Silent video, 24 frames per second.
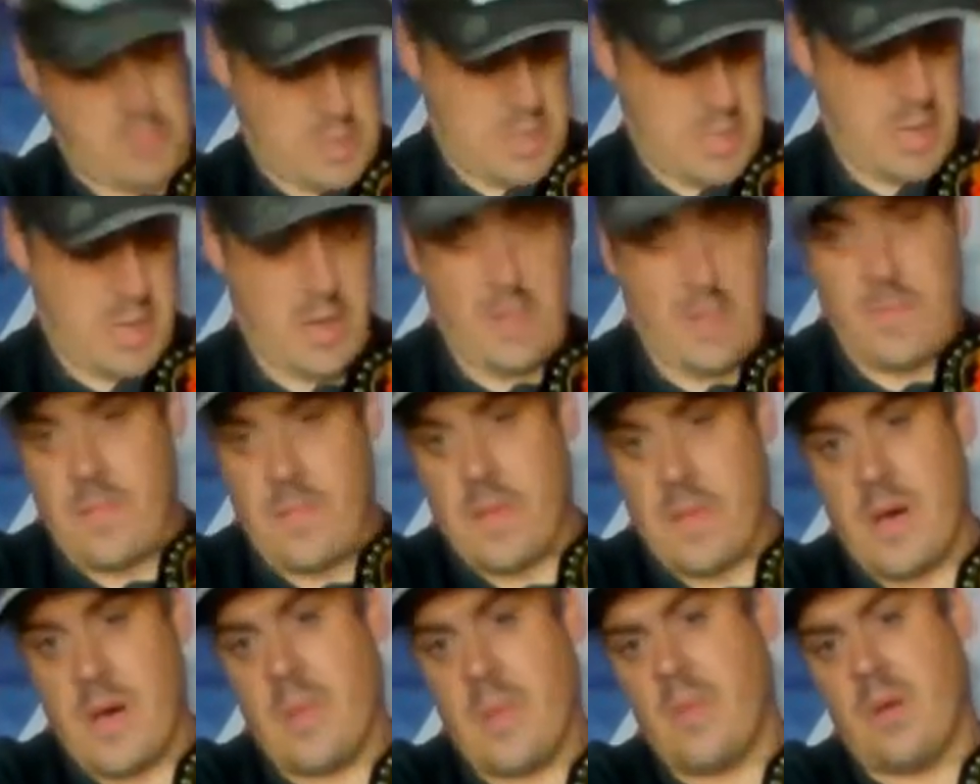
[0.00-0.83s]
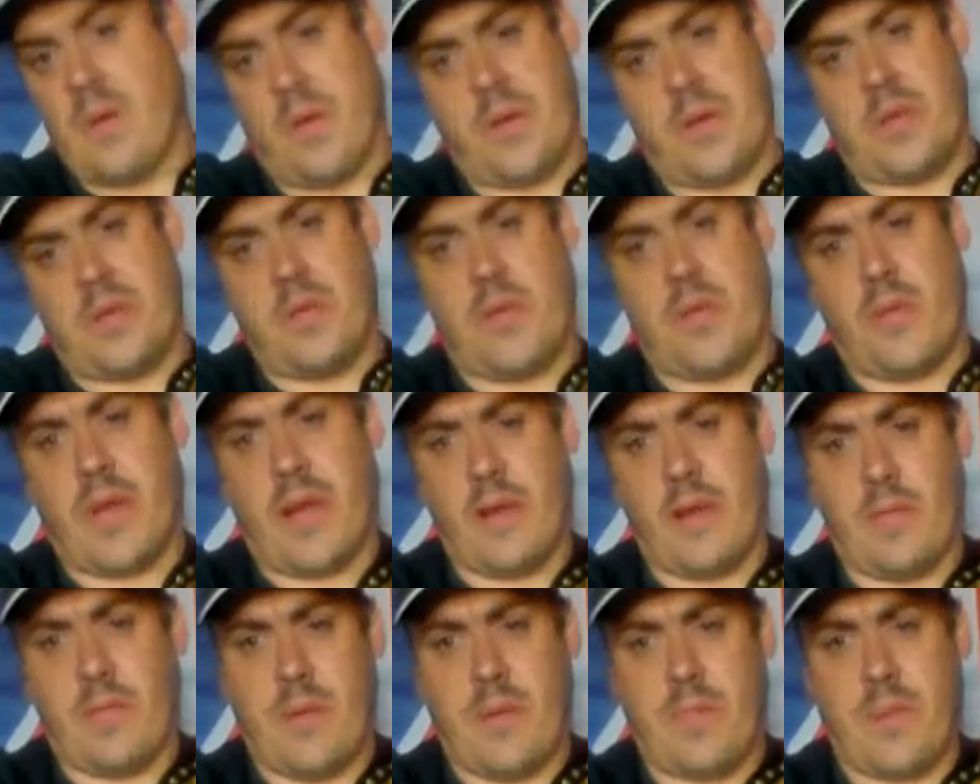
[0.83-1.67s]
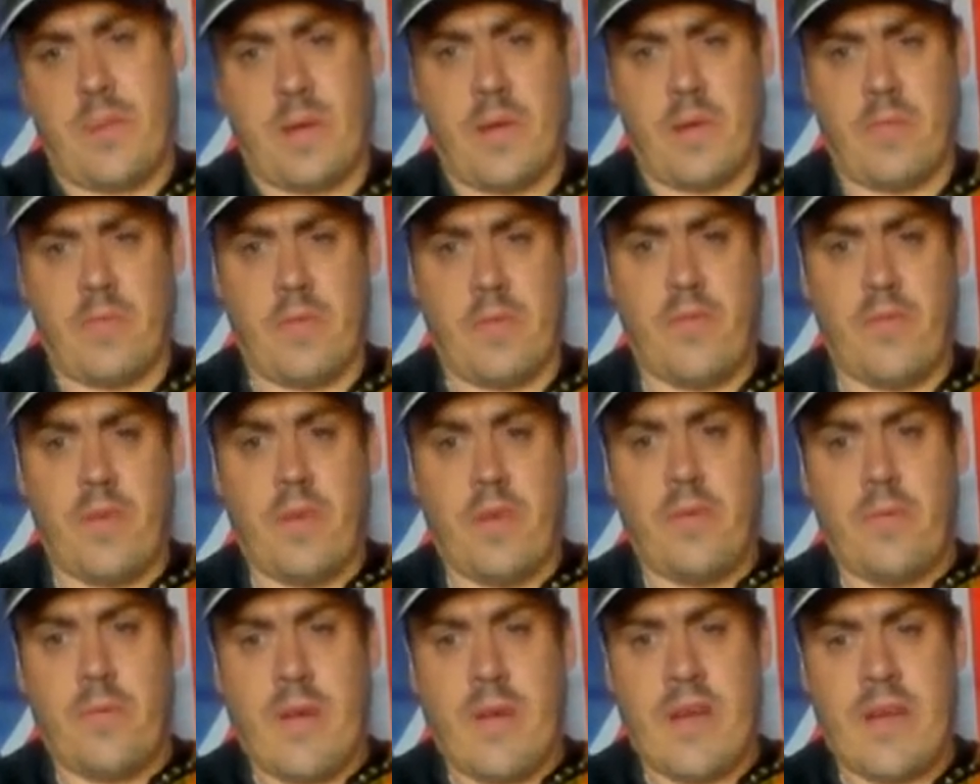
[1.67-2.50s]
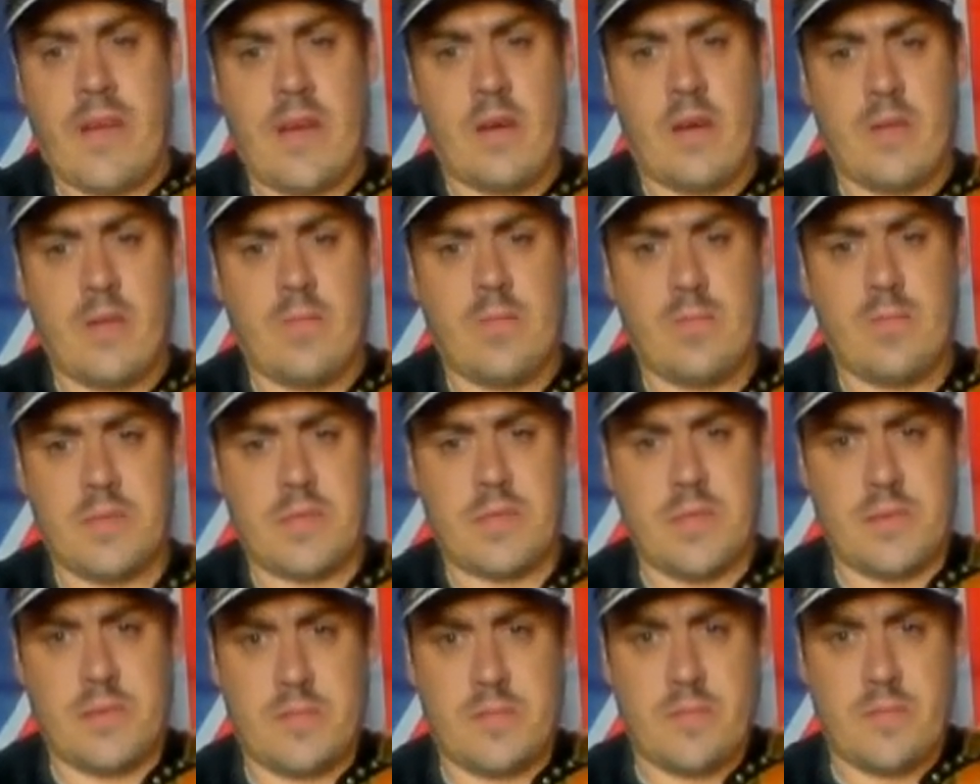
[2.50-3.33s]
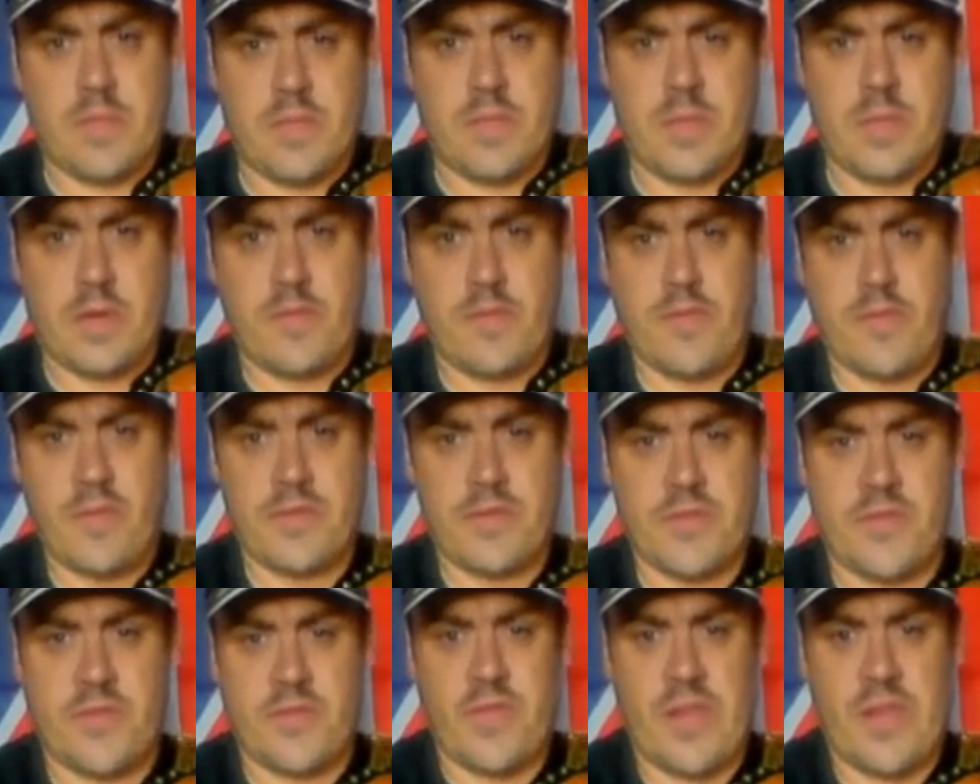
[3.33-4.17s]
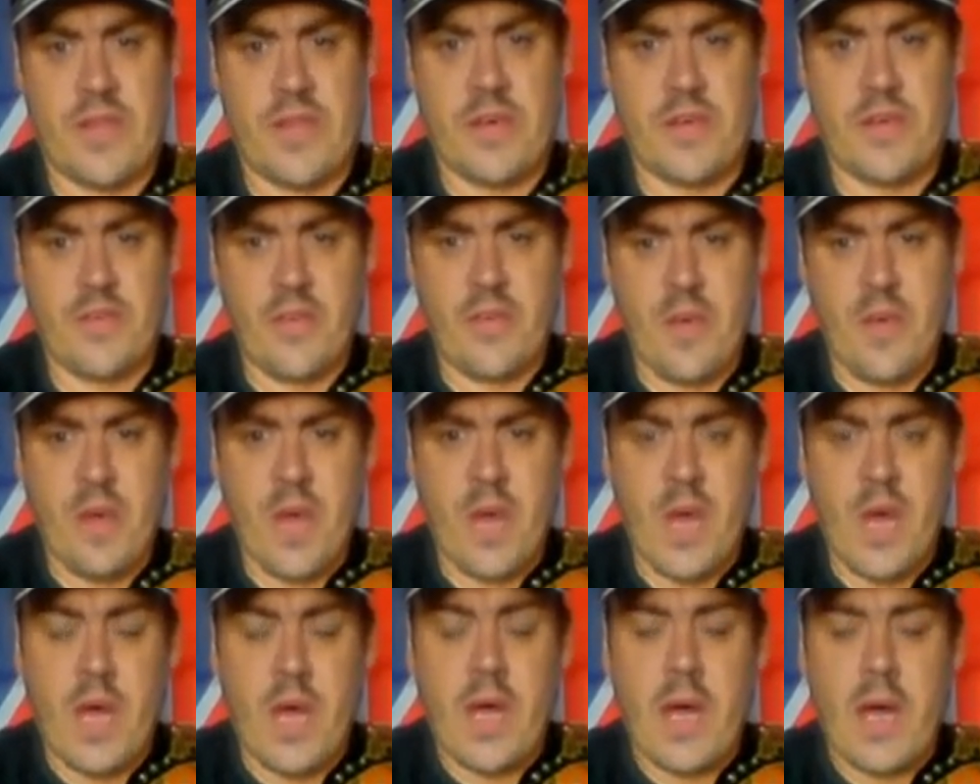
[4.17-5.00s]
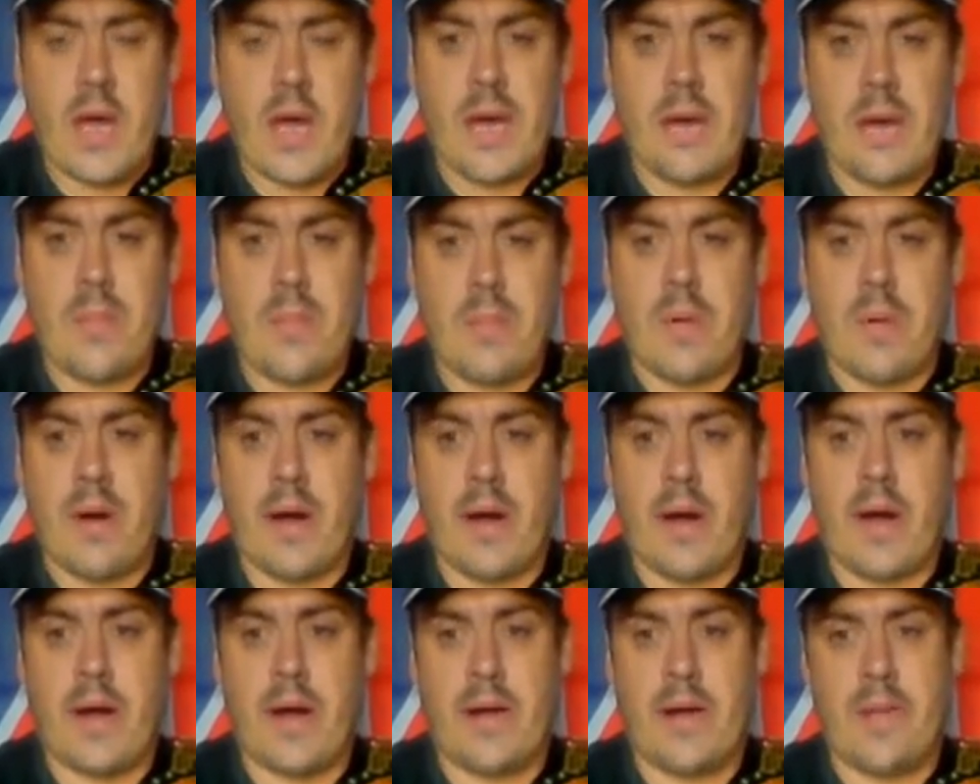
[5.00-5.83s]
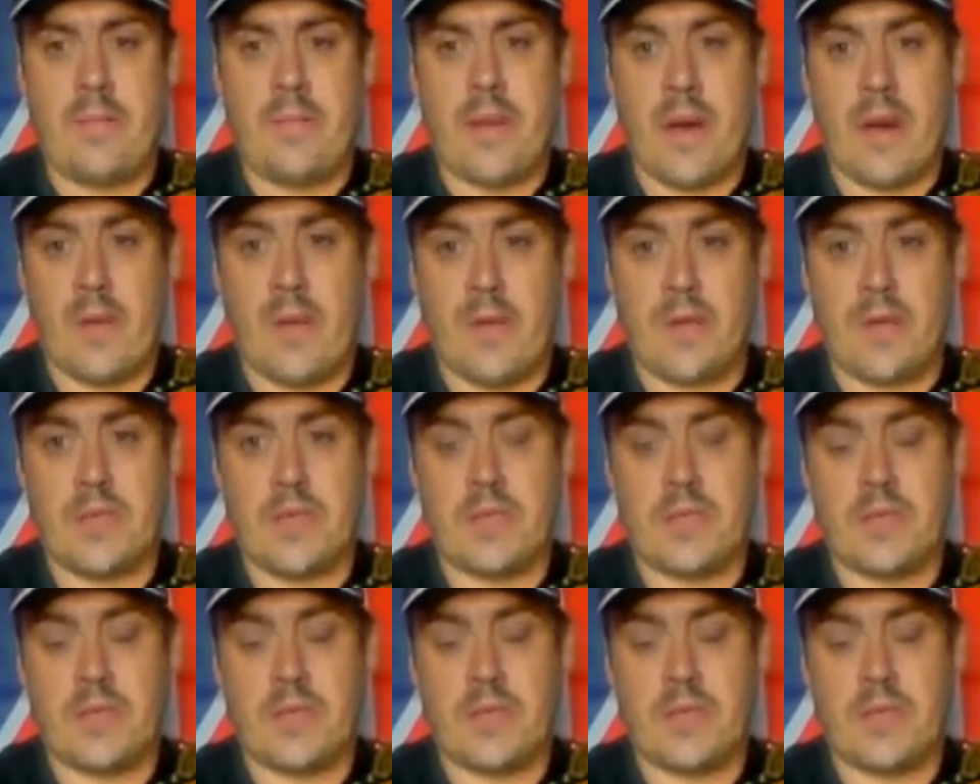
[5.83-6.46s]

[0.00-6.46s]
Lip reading: I'm not going to do like a replica review right now, so it just confuses videos. But I would